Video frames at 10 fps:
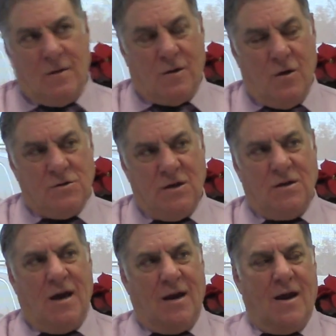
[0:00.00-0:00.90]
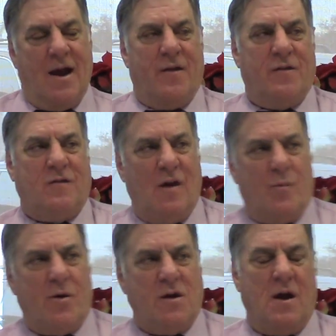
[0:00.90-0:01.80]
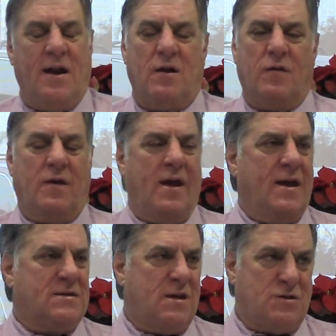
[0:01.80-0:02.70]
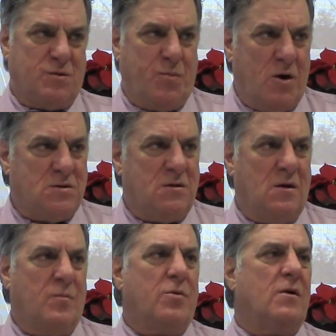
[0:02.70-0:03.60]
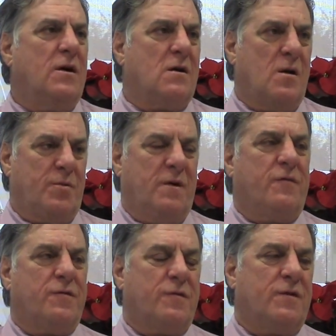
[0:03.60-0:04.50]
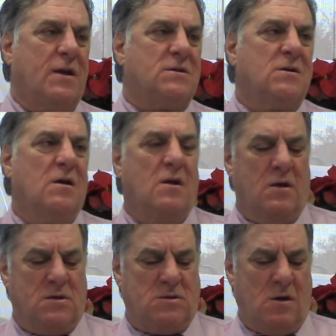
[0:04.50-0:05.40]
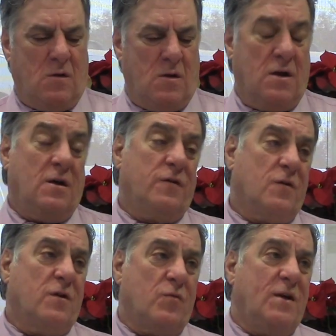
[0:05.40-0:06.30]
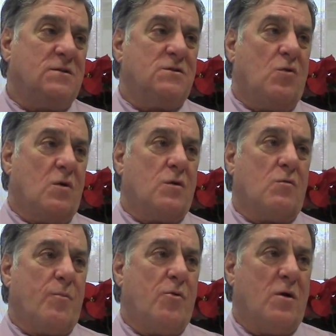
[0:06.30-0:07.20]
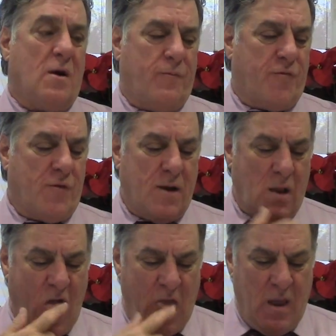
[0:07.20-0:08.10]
closing date and the sale price. You got to enter it says a parcel number and a couple of other things. So another good reason to order the report up front.